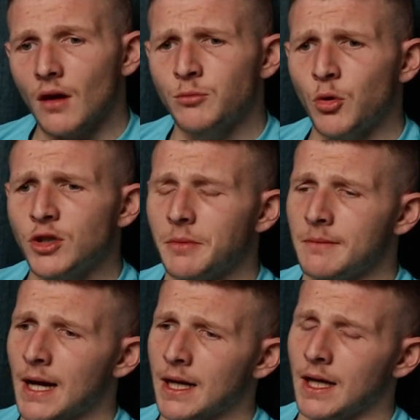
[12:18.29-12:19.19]
The boys have
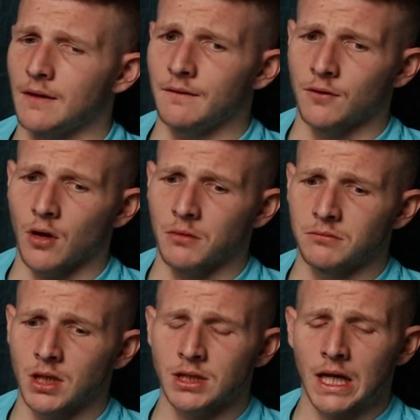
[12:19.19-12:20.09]
been back in from
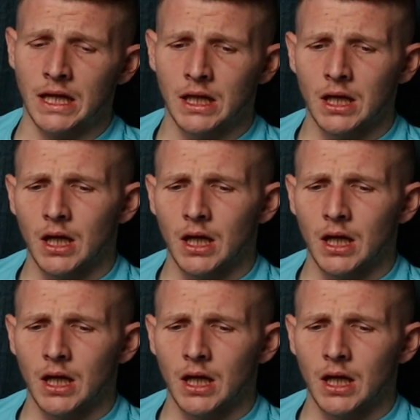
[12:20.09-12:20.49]
Monday.